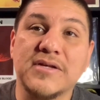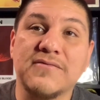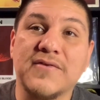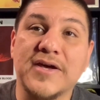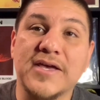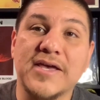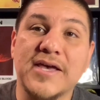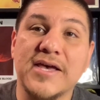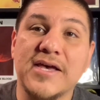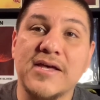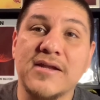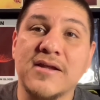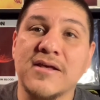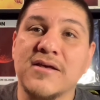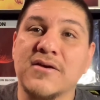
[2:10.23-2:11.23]
if I
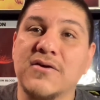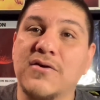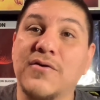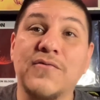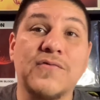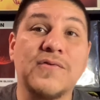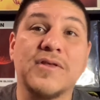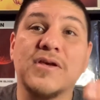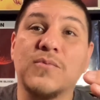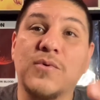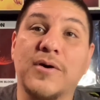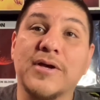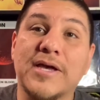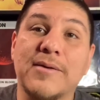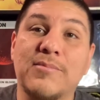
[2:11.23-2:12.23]
can. Hopefully it
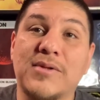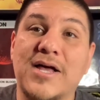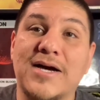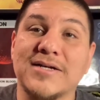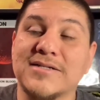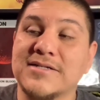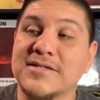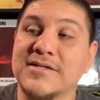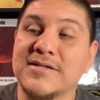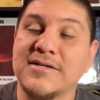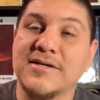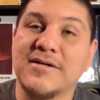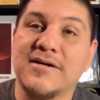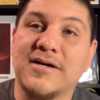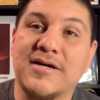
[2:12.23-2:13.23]
won't get blocked.
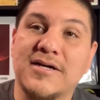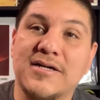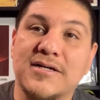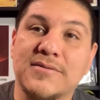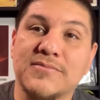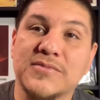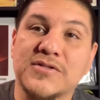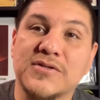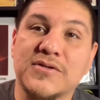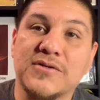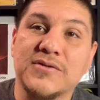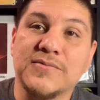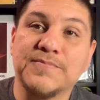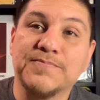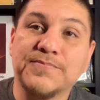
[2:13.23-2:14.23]

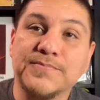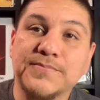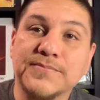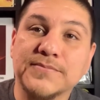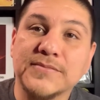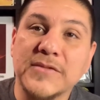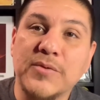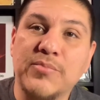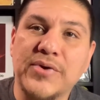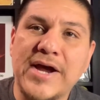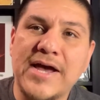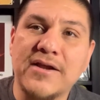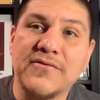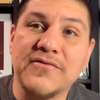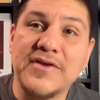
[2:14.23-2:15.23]
So
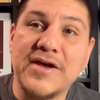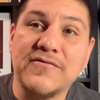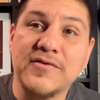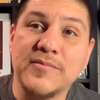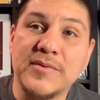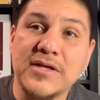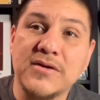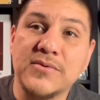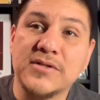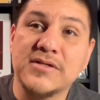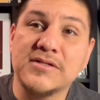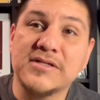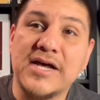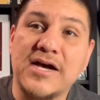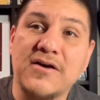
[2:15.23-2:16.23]
Brad, if you're not familiar with
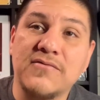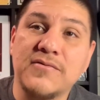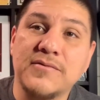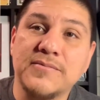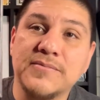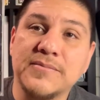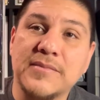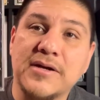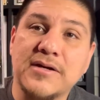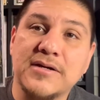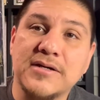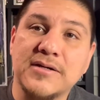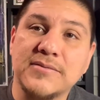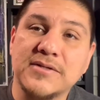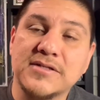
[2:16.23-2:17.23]
this album,
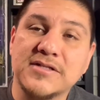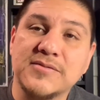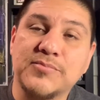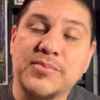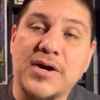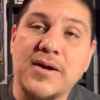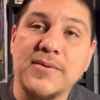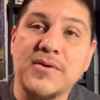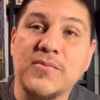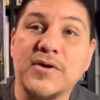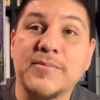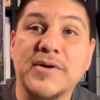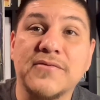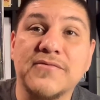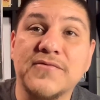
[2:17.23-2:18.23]
this is probably one of
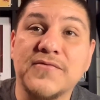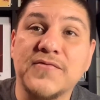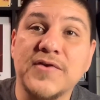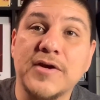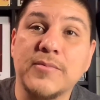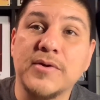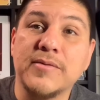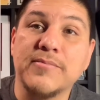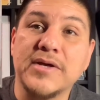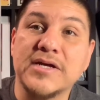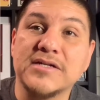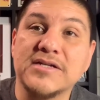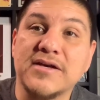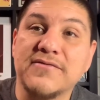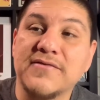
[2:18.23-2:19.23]
my favorite
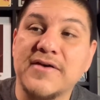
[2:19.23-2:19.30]
Megadeth